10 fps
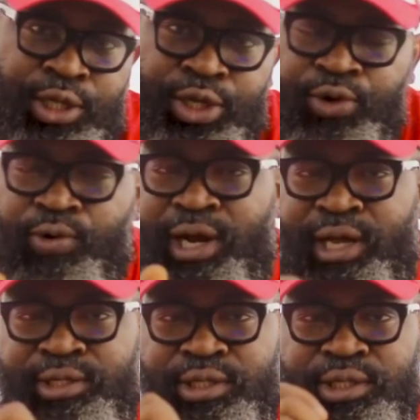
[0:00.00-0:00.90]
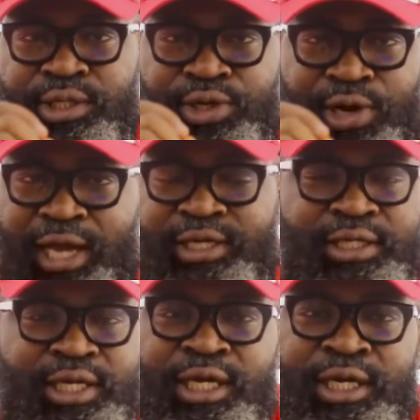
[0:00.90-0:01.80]
The US, the
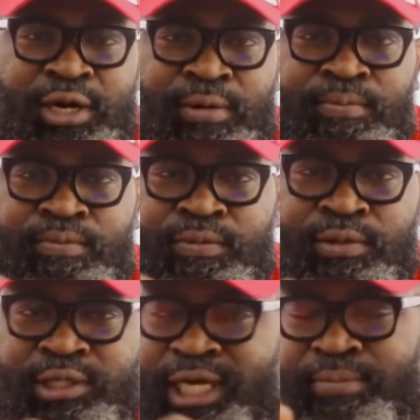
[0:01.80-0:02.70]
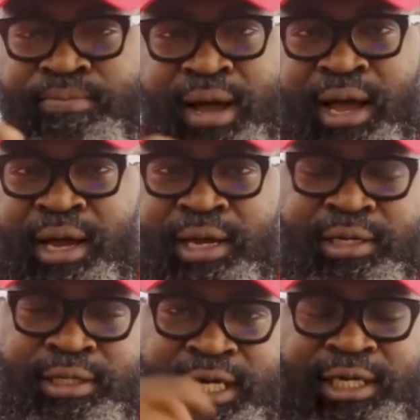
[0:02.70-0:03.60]
United Kingdom,
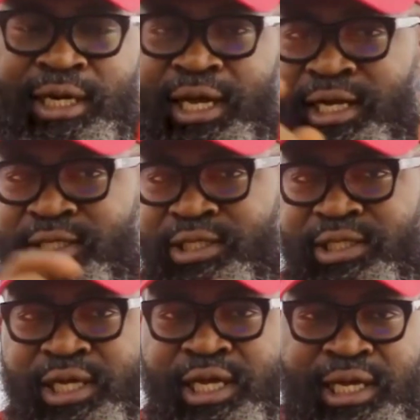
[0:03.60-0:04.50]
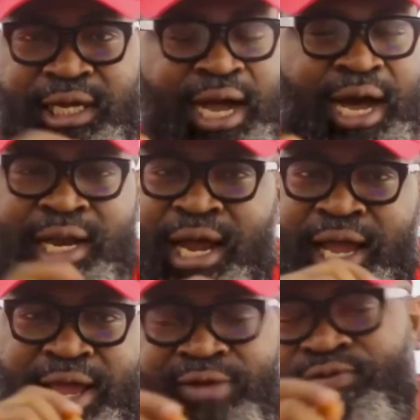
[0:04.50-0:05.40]
Denmark, Netherlands,
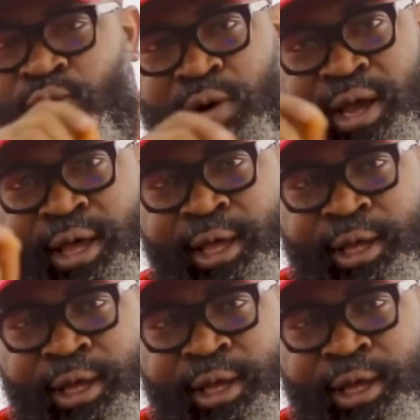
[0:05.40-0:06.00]
Ghana, everywhere.